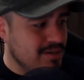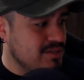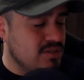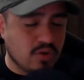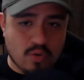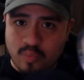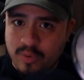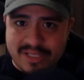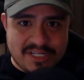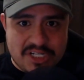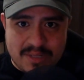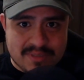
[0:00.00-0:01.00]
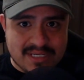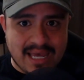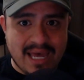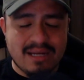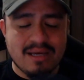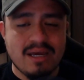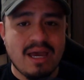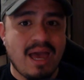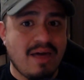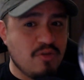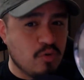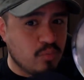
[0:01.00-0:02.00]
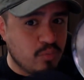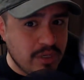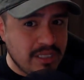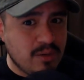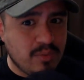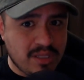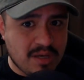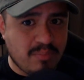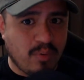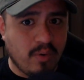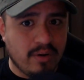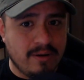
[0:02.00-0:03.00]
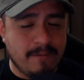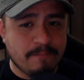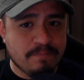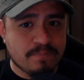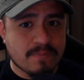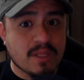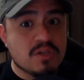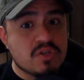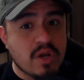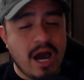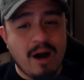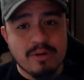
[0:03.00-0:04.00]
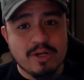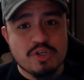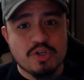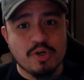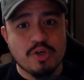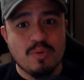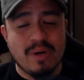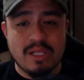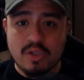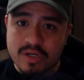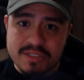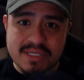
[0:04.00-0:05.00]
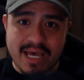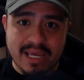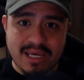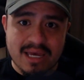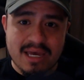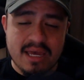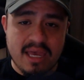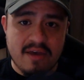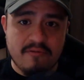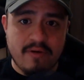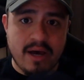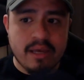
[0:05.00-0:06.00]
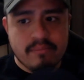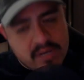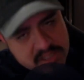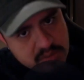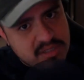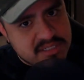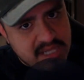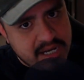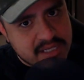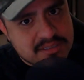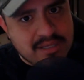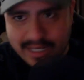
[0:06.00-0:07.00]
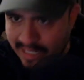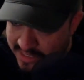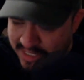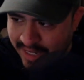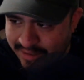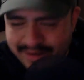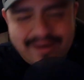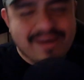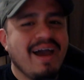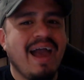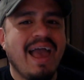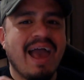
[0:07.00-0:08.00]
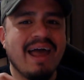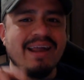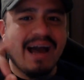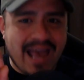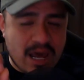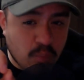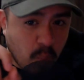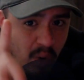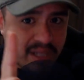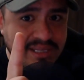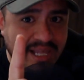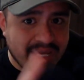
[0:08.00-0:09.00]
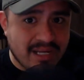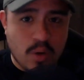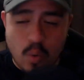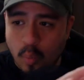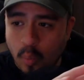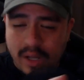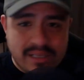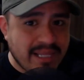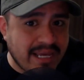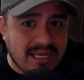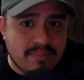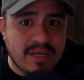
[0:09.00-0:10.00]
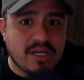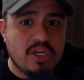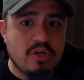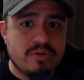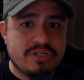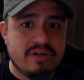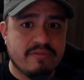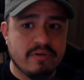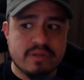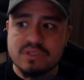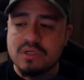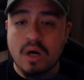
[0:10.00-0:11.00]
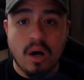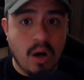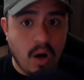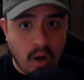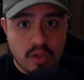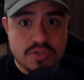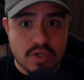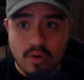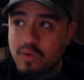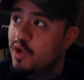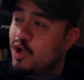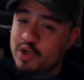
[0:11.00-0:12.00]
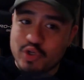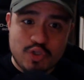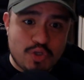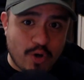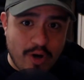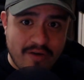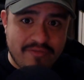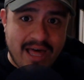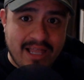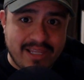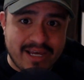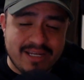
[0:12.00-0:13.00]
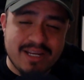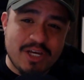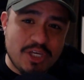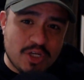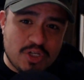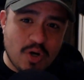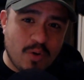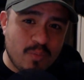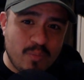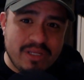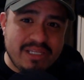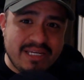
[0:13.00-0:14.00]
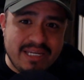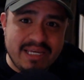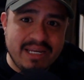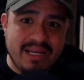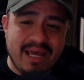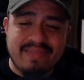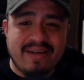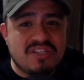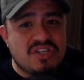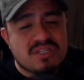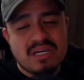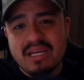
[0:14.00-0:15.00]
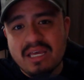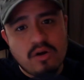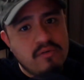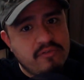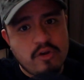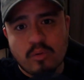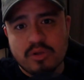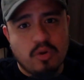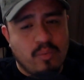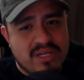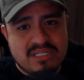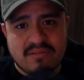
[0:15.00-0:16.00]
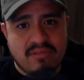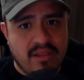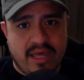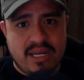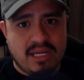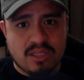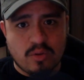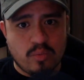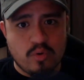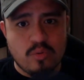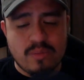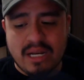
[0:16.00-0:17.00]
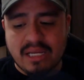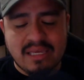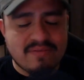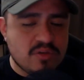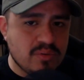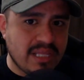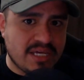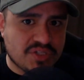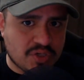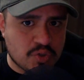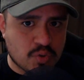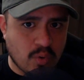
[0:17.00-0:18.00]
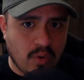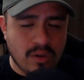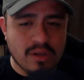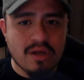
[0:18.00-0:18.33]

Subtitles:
So they're really cheap to get, and they're really, really important. So now I'm going to show you what it looks like if I mess with the settings, like I said, and I add one light. One light can make a huge difference. Also, turn off that light. You don't really need it, and that's just going to interfere with the rest of the lighting in the room, and it gives you less control.